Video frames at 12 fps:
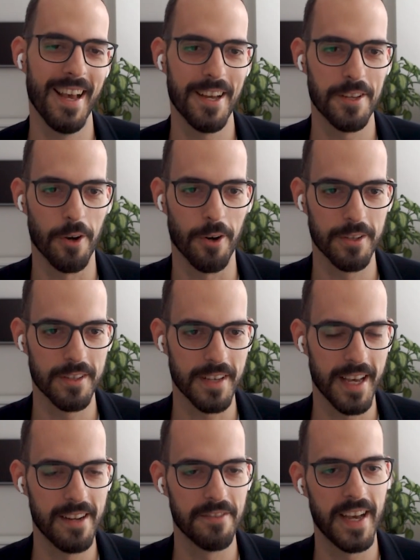you're also
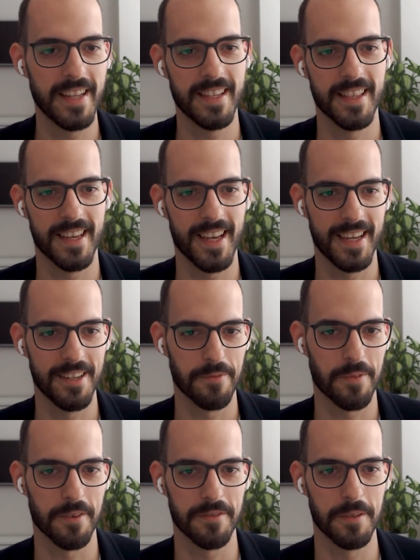elevating the kind of
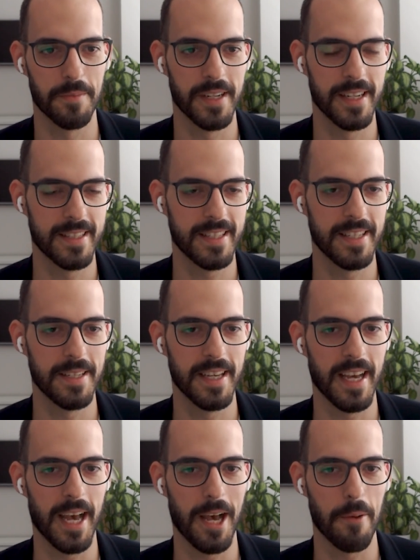profitability
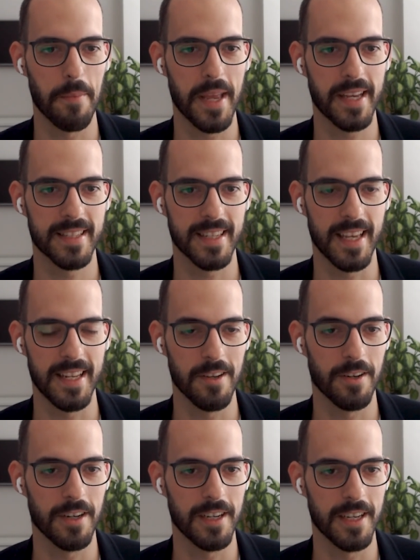mix in
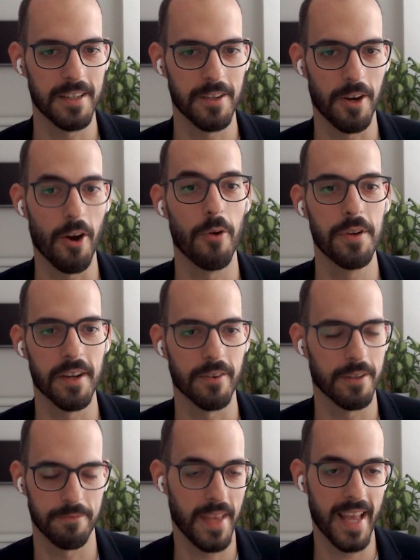your own
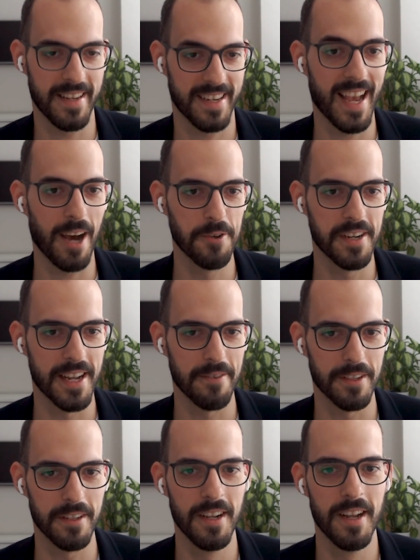or at account
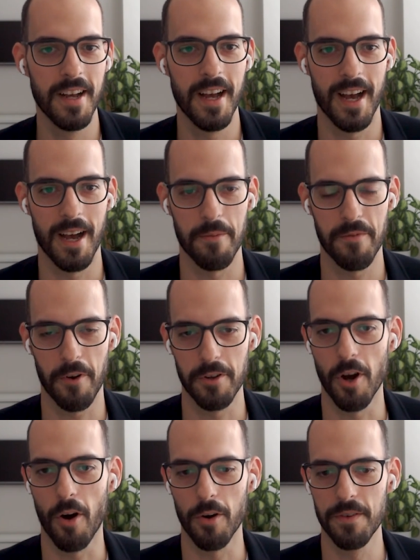level for
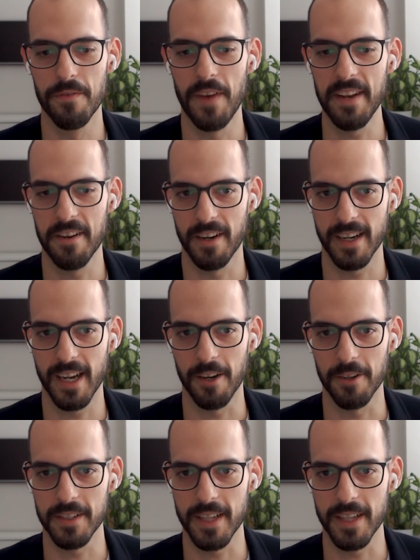your own vendor account.